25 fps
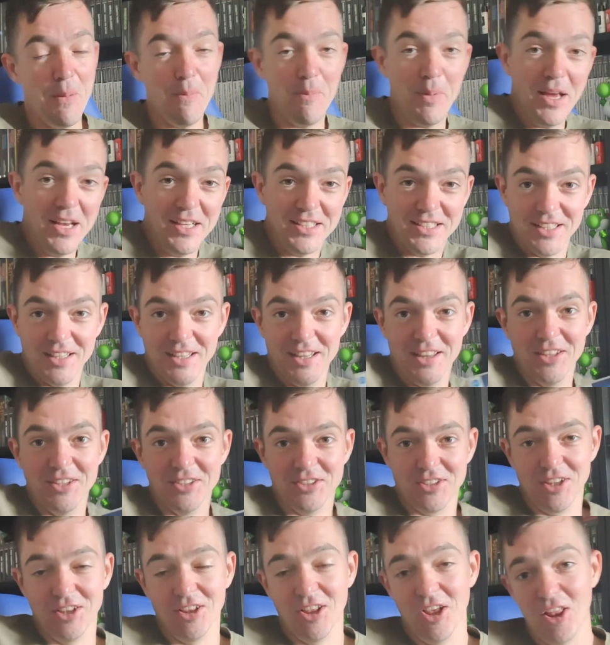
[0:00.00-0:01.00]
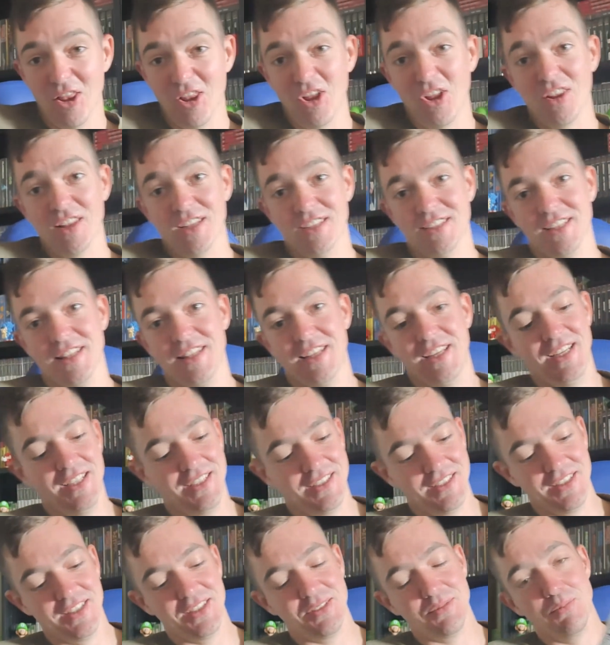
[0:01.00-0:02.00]
Basically, there's a lot less of
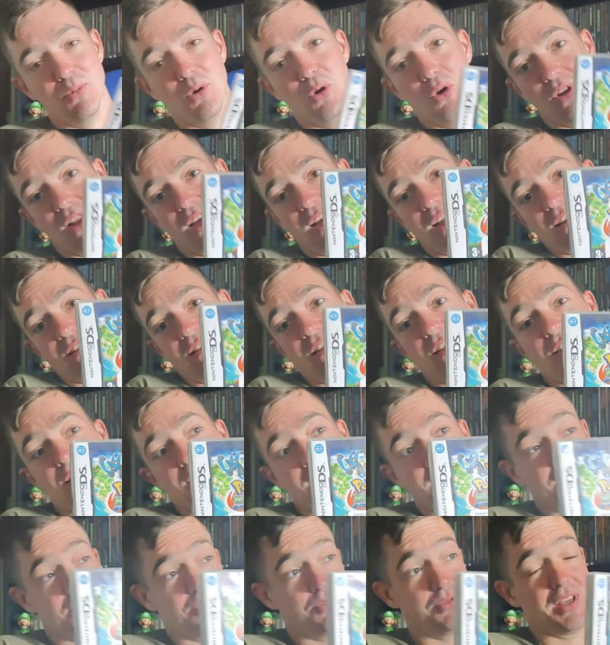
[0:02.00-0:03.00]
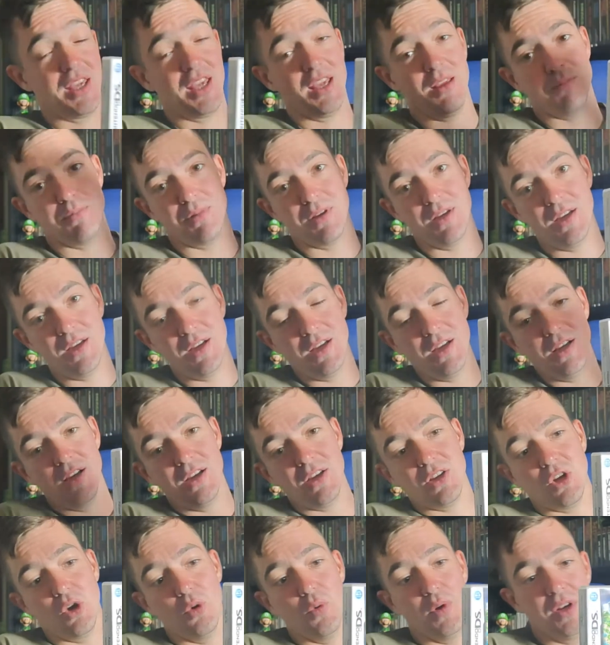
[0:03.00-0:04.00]
these, and it's more likely that these will keep
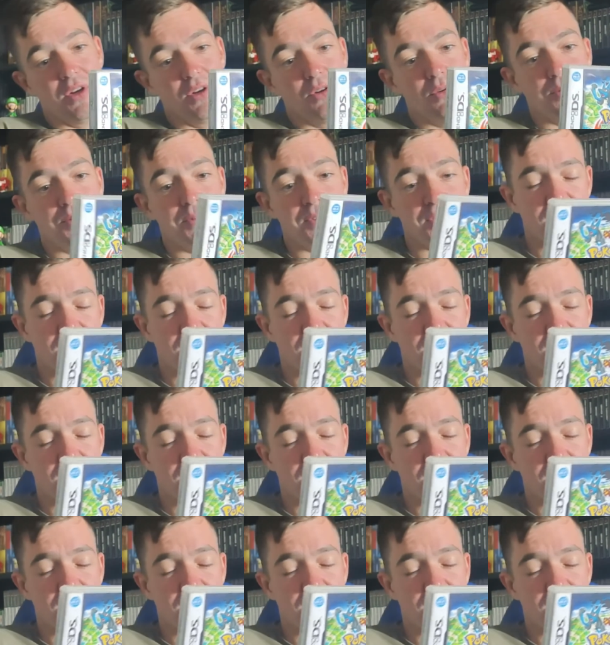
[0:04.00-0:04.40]
going up,